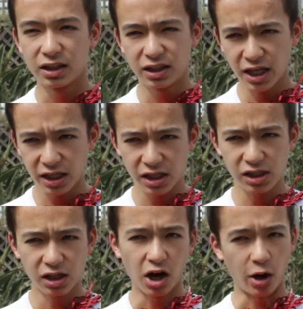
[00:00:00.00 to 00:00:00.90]

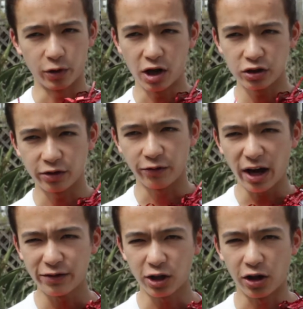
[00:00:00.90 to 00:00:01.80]
tickets are
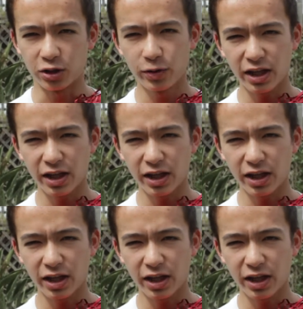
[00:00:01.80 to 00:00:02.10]
$105 with